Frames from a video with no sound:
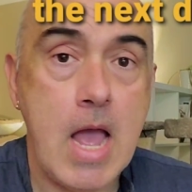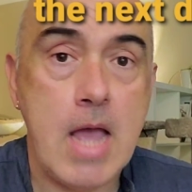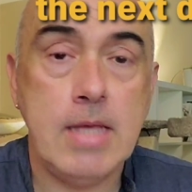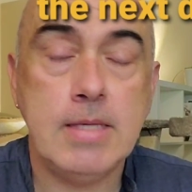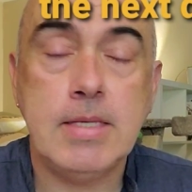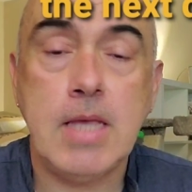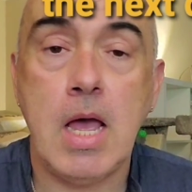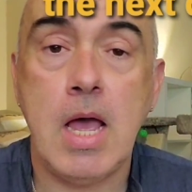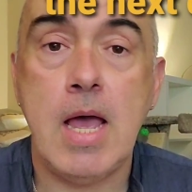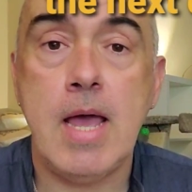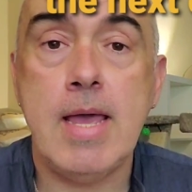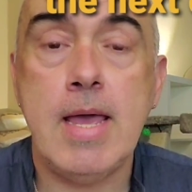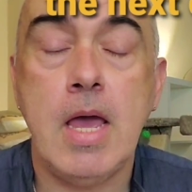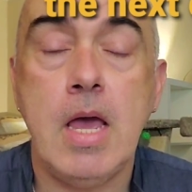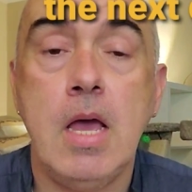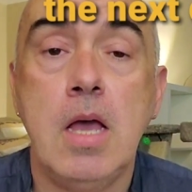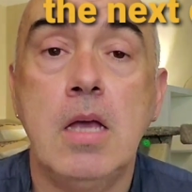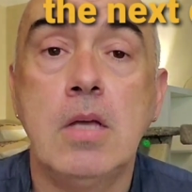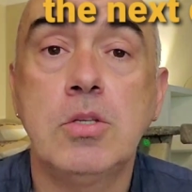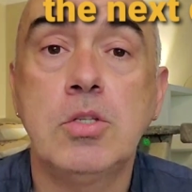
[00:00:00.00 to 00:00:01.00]
Hey guys,
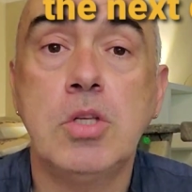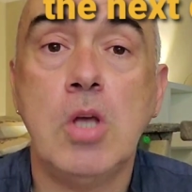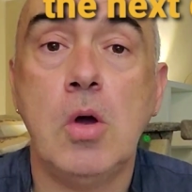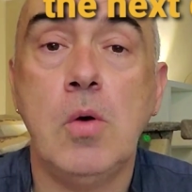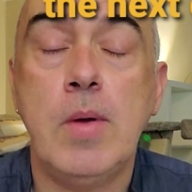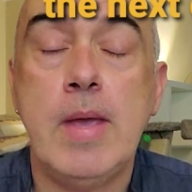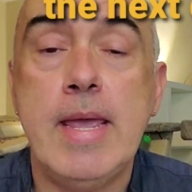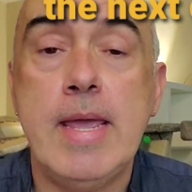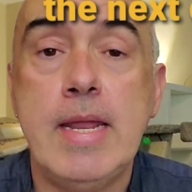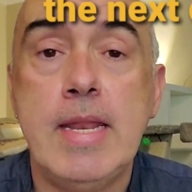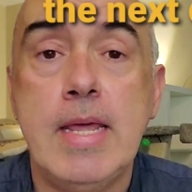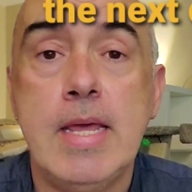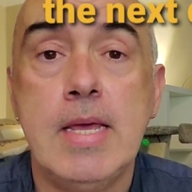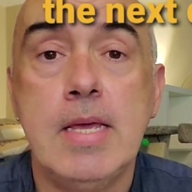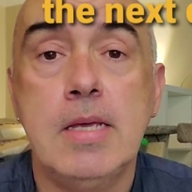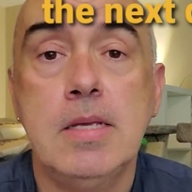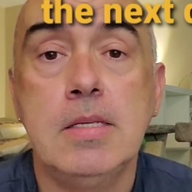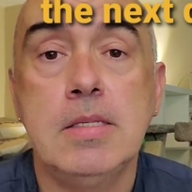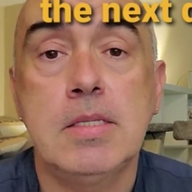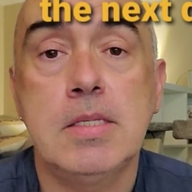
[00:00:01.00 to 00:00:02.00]
hi. So
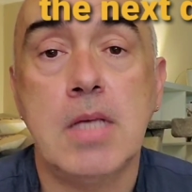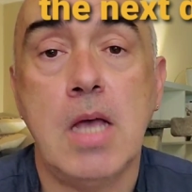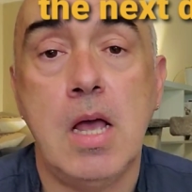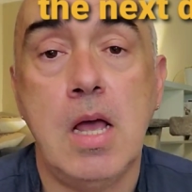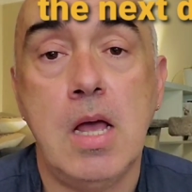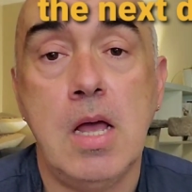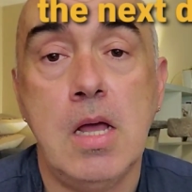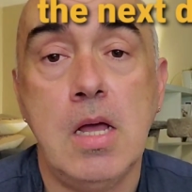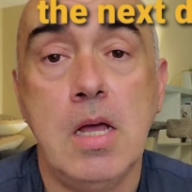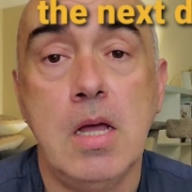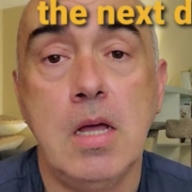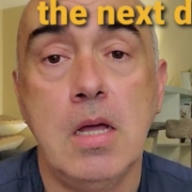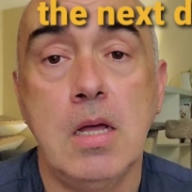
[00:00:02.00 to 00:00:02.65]
it is